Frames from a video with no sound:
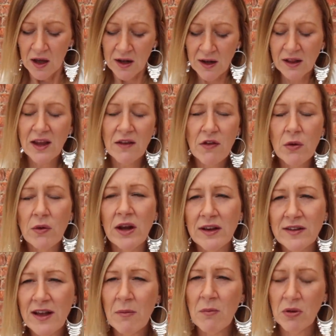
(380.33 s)
And I'll give you an
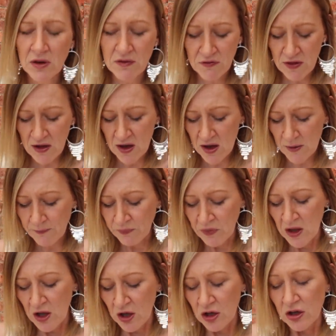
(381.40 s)
example of that.
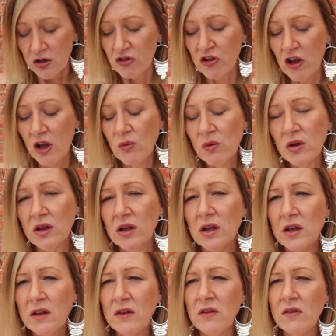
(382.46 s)
So
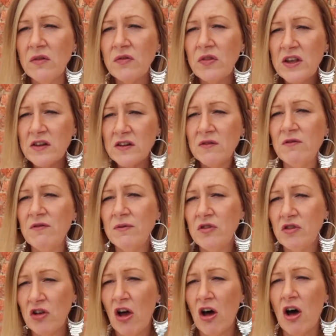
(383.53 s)
this
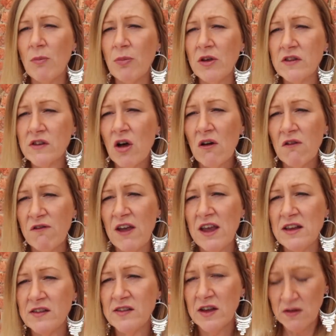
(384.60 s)
top has got a
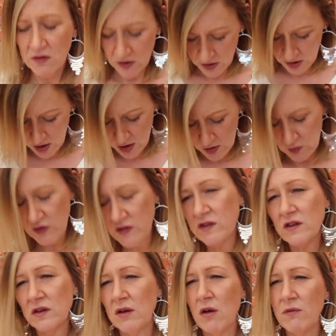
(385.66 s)
facing that
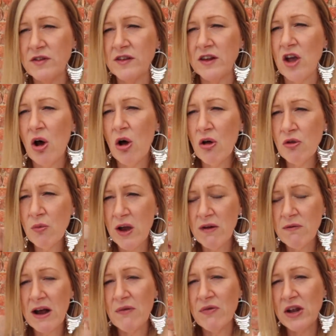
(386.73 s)
goes obviously all the way
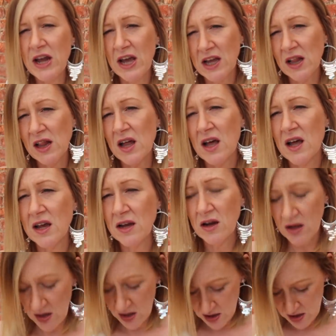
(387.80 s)
around the neckline
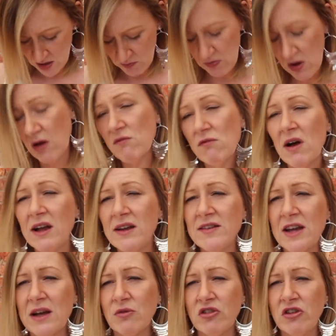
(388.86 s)
um, and right
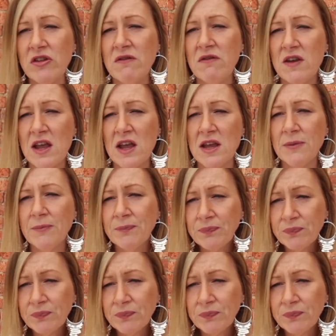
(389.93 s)
down to the V.